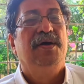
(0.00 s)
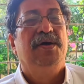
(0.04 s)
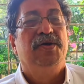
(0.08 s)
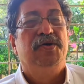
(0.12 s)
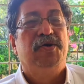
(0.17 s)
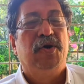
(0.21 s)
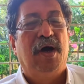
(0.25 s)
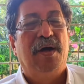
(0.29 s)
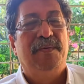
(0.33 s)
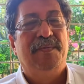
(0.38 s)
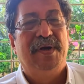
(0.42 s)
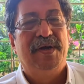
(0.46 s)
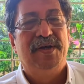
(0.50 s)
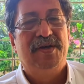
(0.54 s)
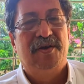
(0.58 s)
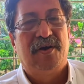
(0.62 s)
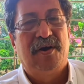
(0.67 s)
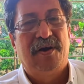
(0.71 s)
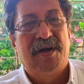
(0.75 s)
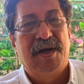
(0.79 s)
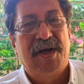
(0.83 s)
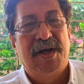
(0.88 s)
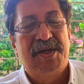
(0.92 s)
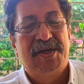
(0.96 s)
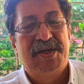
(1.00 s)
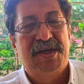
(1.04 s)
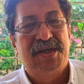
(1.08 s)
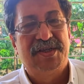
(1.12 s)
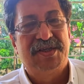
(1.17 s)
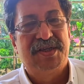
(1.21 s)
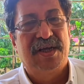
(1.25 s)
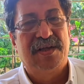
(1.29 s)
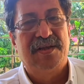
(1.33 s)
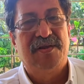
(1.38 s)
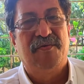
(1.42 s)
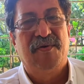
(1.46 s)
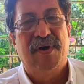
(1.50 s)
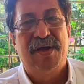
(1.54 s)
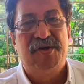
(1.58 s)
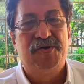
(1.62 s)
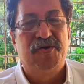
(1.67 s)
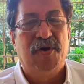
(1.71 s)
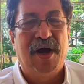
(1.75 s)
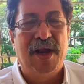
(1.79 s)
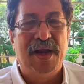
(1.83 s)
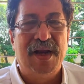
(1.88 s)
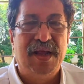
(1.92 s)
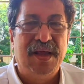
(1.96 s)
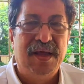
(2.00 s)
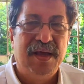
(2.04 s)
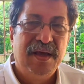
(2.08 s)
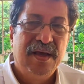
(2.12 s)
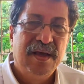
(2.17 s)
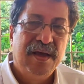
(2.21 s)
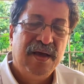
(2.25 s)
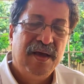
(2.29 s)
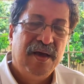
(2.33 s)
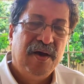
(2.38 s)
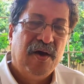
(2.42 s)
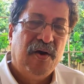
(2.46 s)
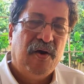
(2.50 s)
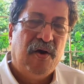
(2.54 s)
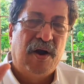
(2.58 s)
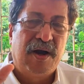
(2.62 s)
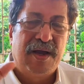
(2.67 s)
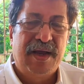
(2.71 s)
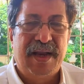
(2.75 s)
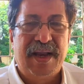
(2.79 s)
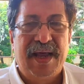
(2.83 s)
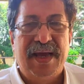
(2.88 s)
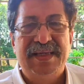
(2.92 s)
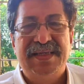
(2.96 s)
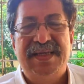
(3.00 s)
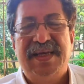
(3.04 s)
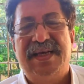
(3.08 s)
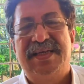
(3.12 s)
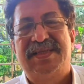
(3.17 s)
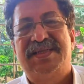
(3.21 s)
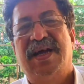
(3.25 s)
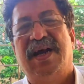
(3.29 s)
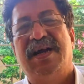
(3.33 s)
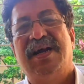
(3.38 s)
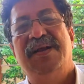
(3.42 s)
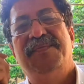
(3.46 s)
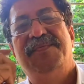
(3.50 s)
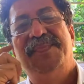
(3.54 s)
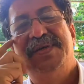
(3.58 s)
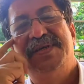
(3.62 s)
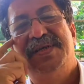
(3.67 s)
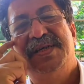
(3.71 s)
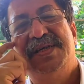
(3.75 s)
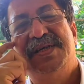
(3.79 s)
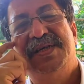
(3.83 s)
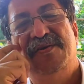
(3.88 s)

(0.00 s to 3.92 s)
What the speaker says: Joint venture organizations are the one jointly organizing a certain business